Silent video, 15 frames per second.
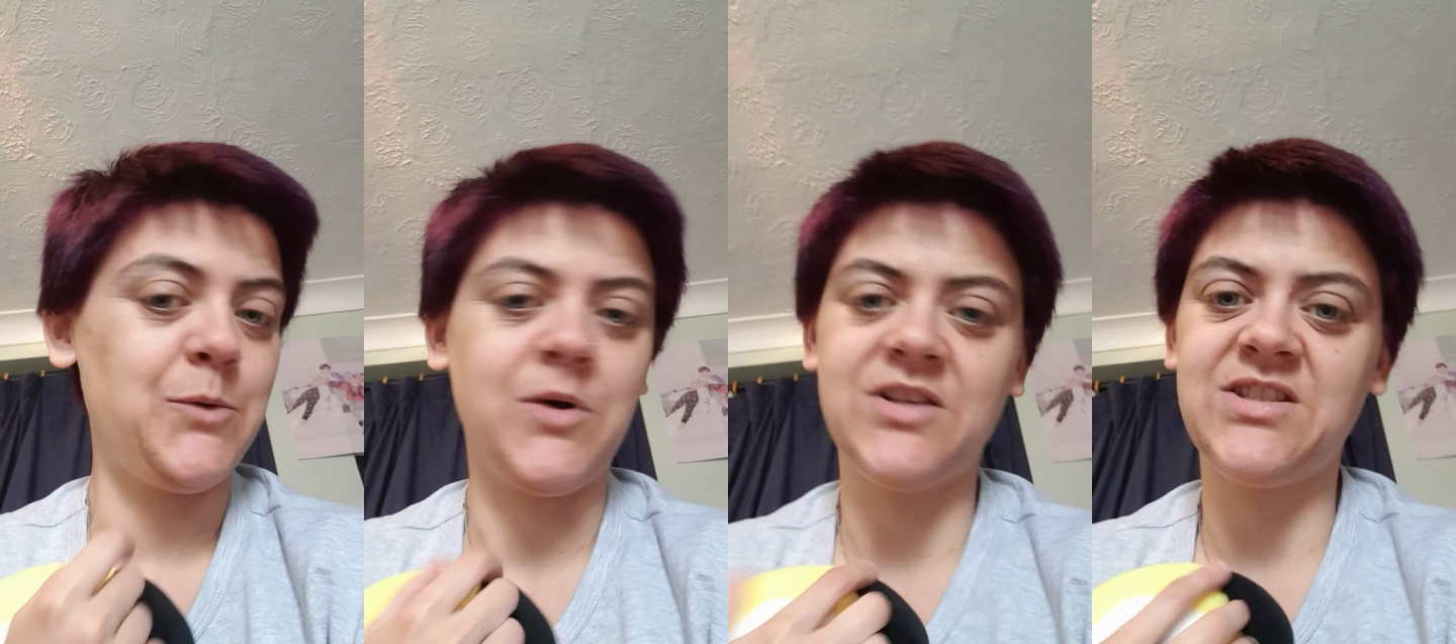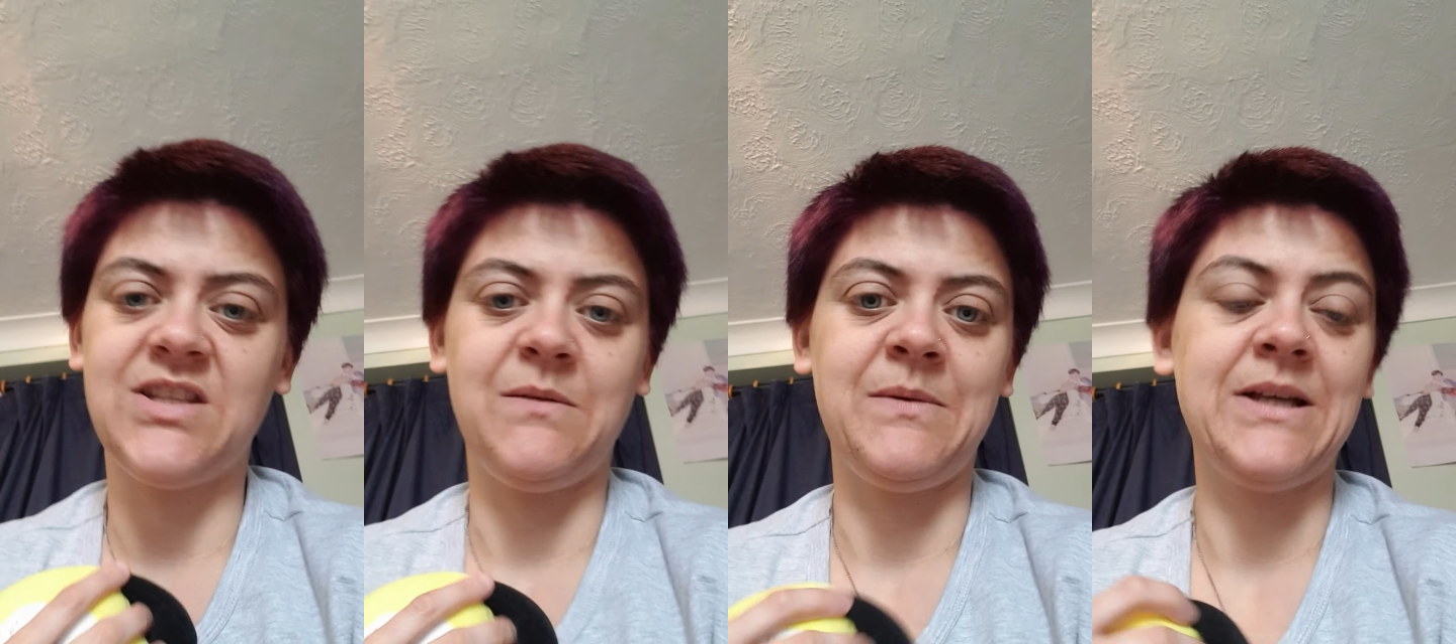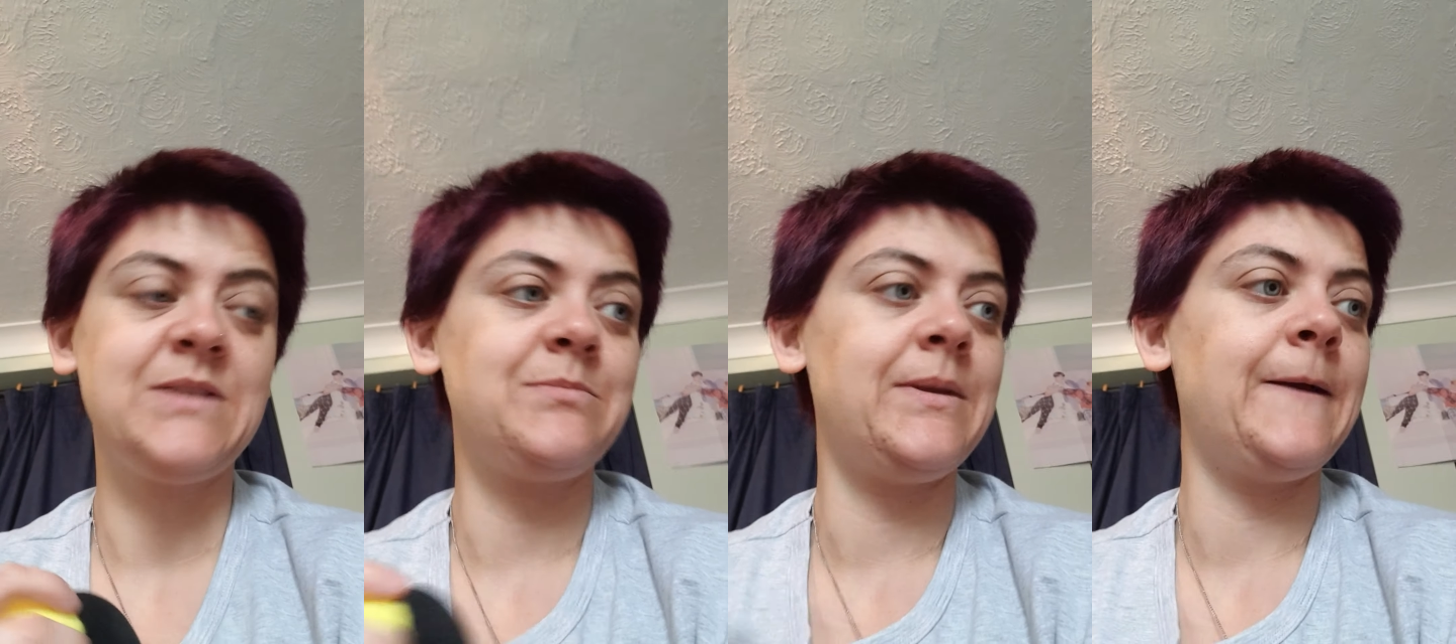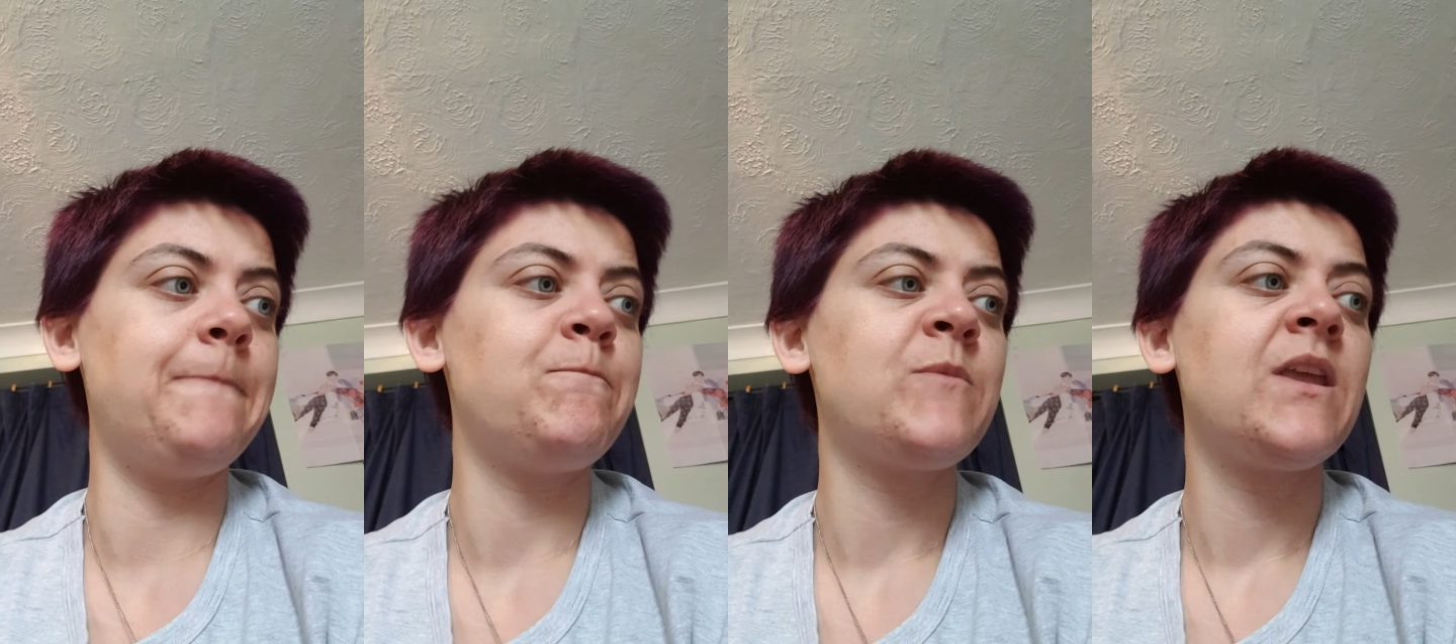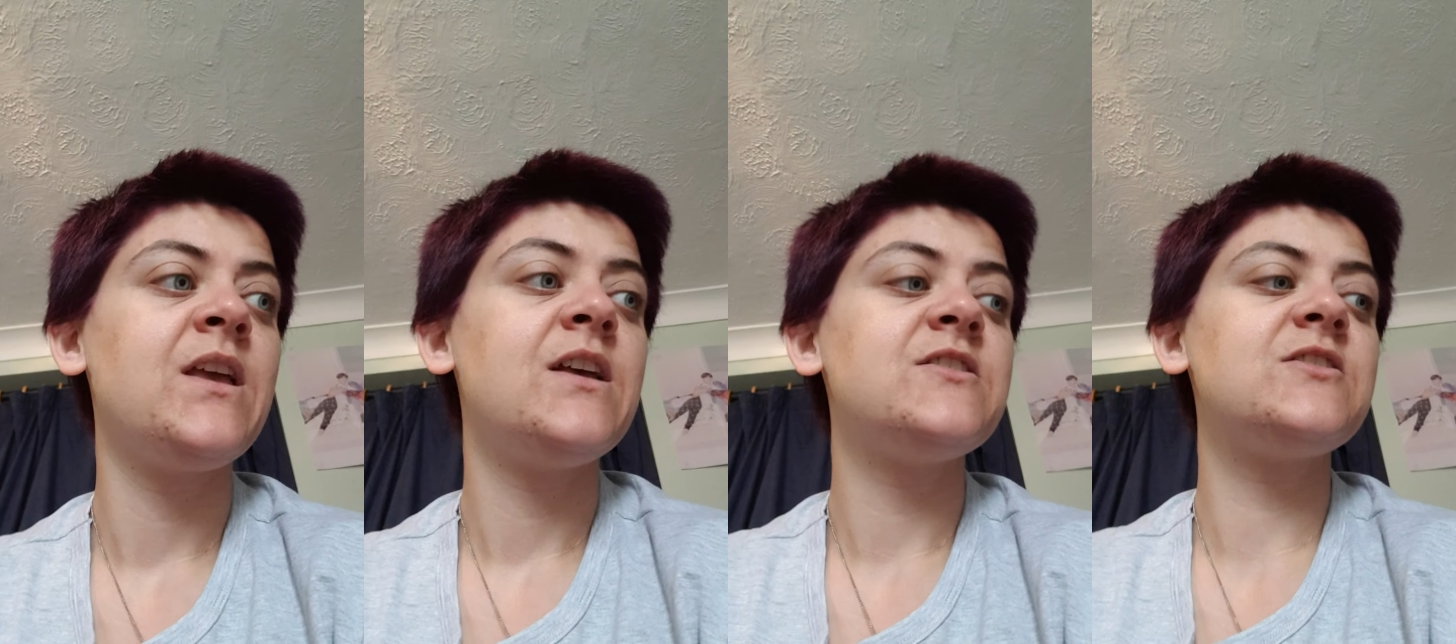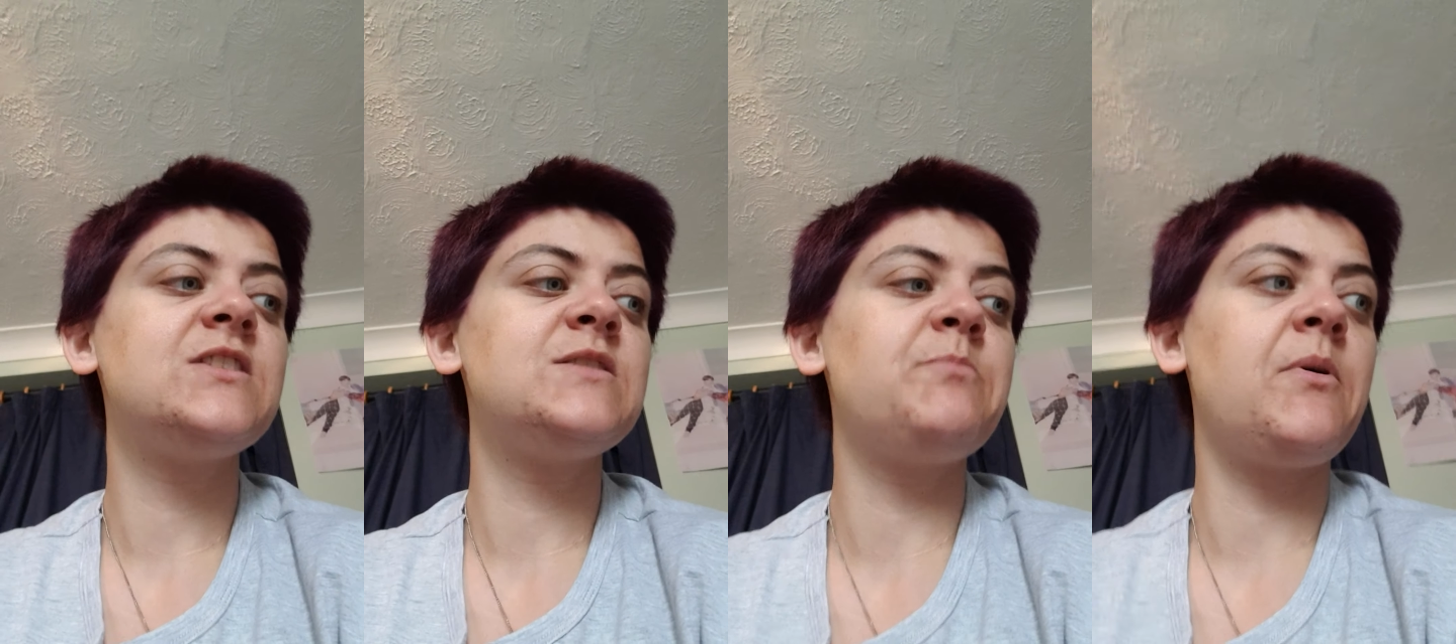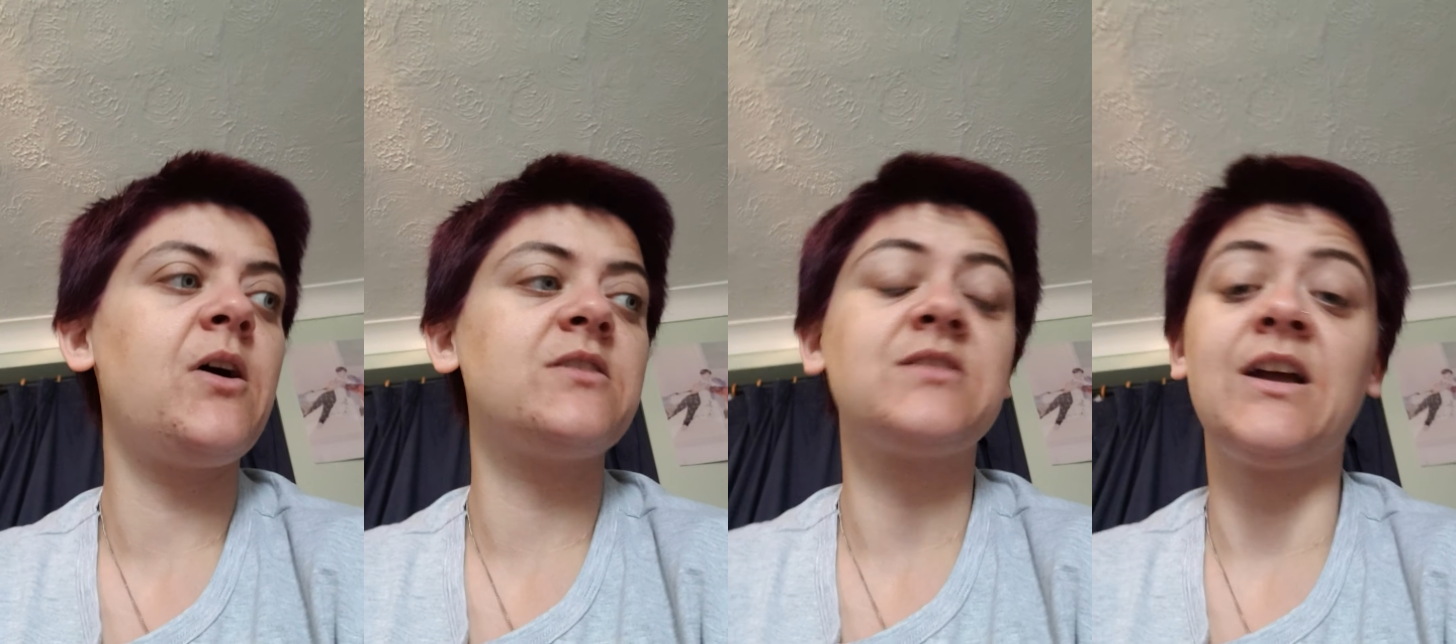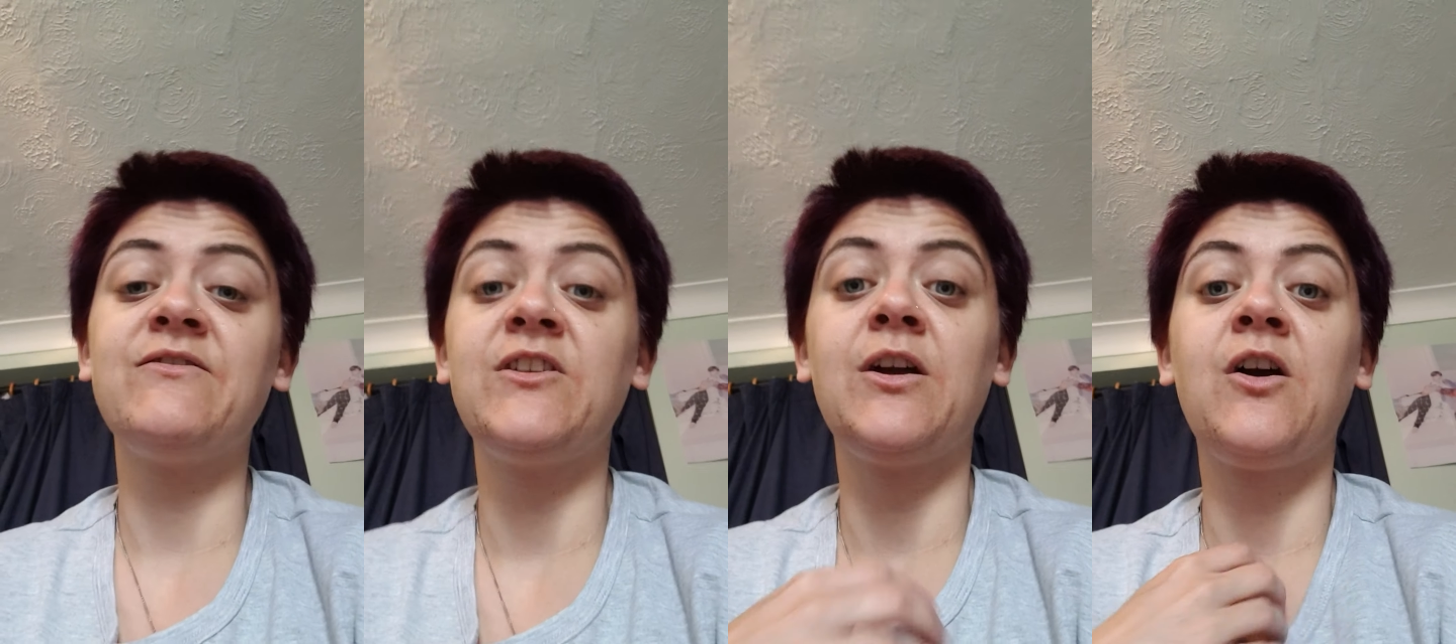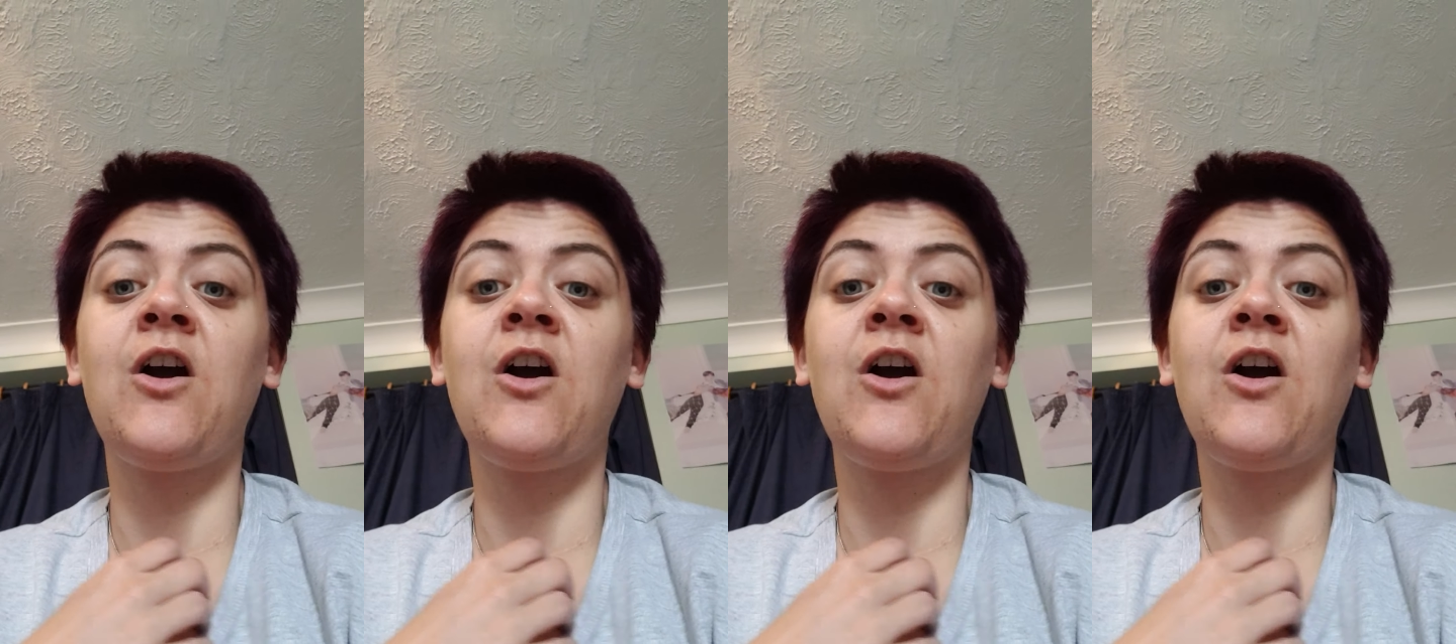Wasn't the best plan. So this box, I have no,